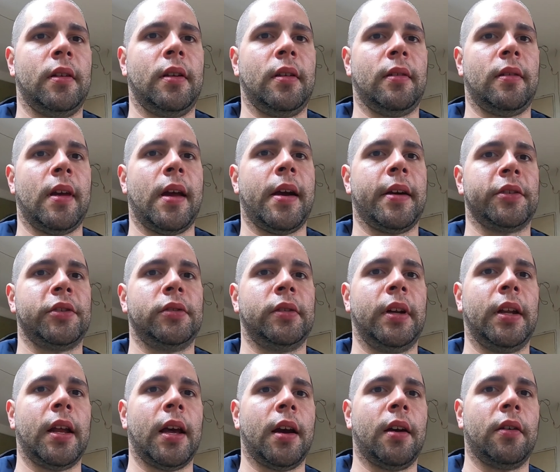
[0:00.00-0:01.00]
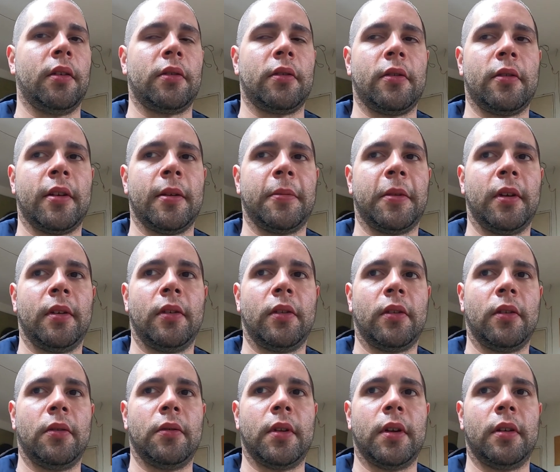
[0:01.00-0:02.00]
that it's actually in a house or something,
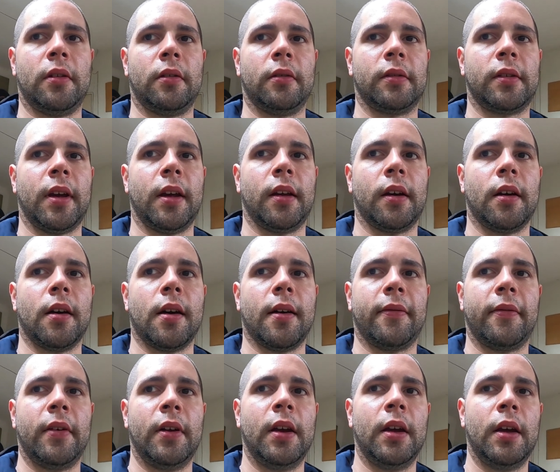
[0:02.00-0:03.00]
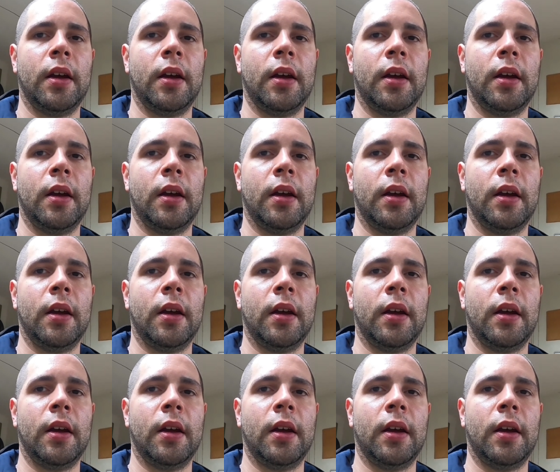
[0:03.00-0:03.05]
so then it'll take off.